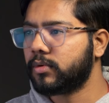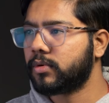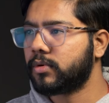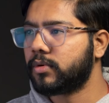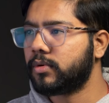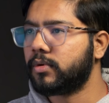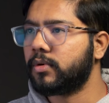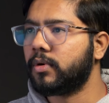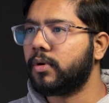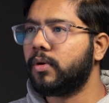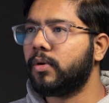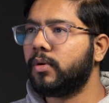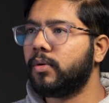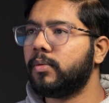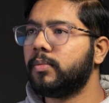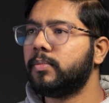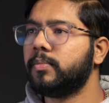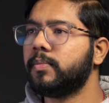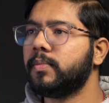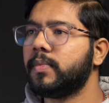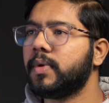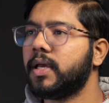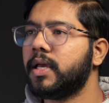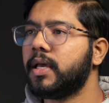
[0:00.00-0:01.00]

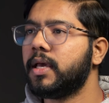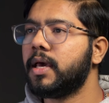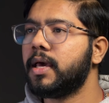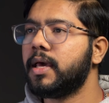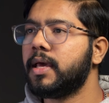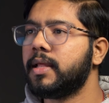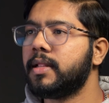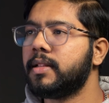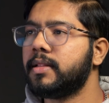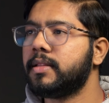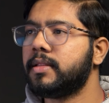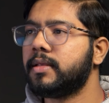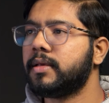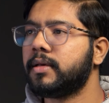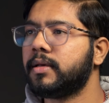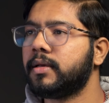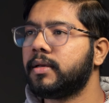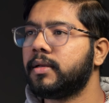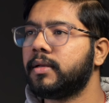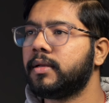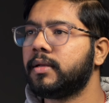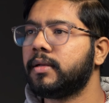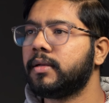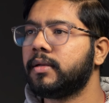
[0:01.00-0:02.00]
Chrome and
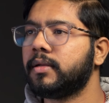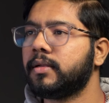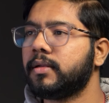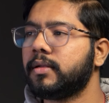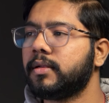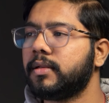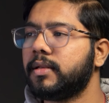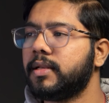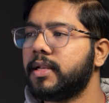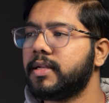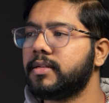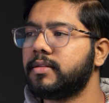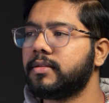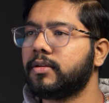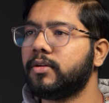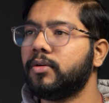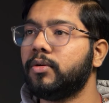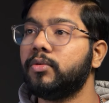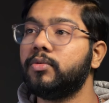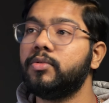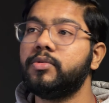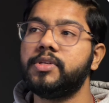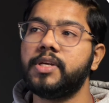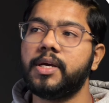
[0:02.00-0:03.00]
let's
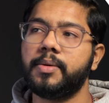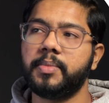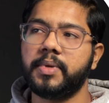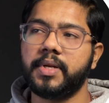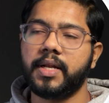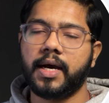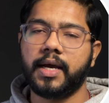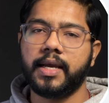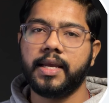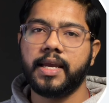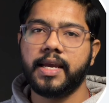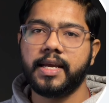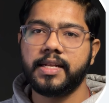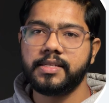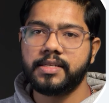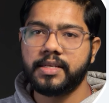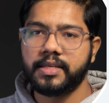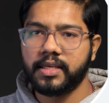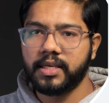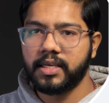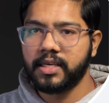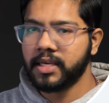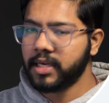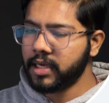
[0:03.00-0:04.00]
go to Gemini and
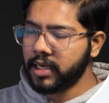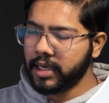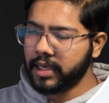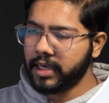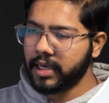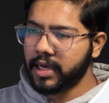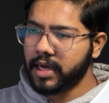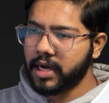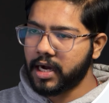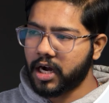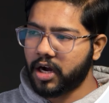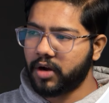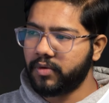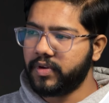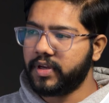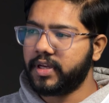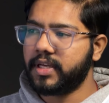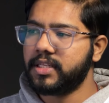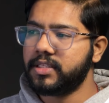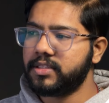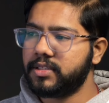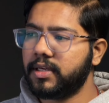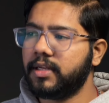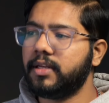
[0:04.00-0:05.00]
see how we
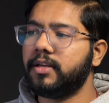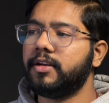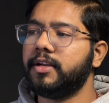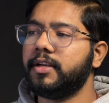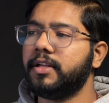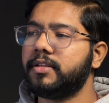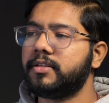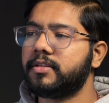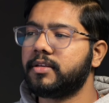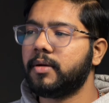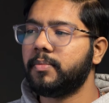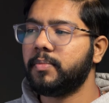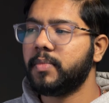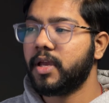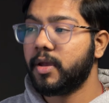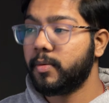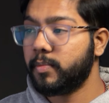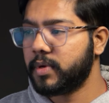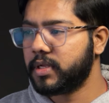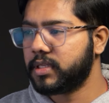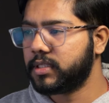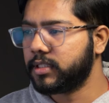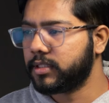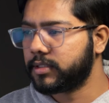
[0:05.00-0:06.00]
can generate some
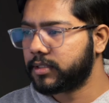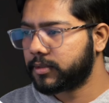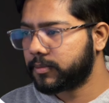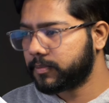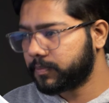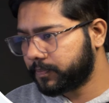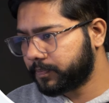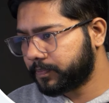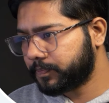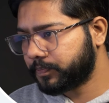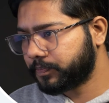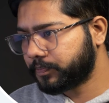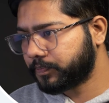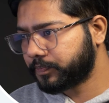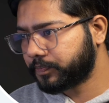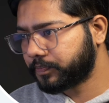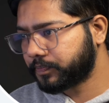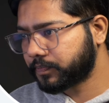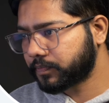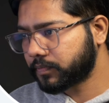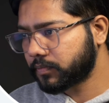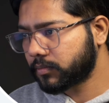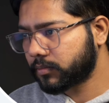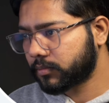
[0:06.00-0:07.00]
images.
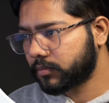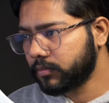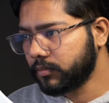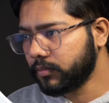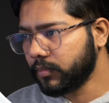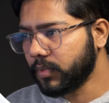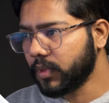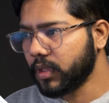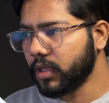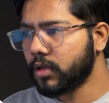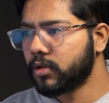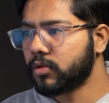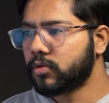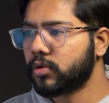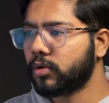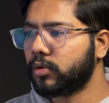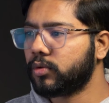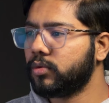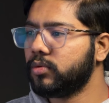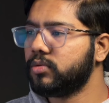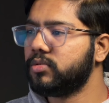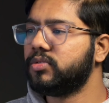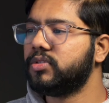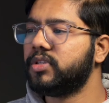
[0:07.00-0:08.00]
So
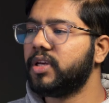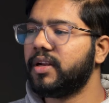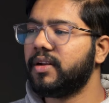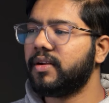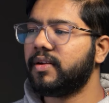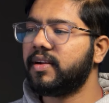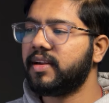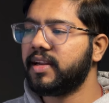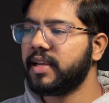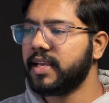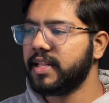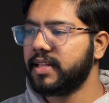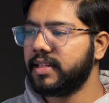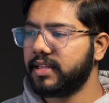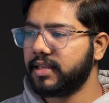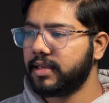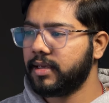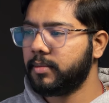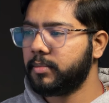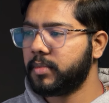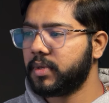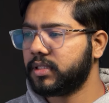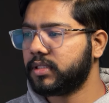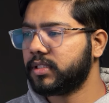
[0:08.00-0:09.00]
to generate
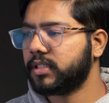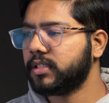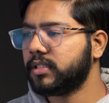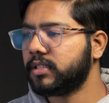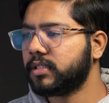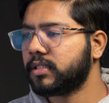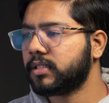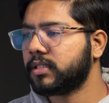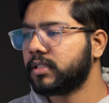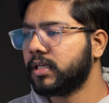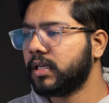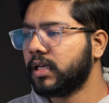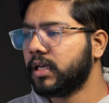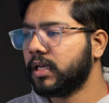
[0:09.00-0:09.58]
images,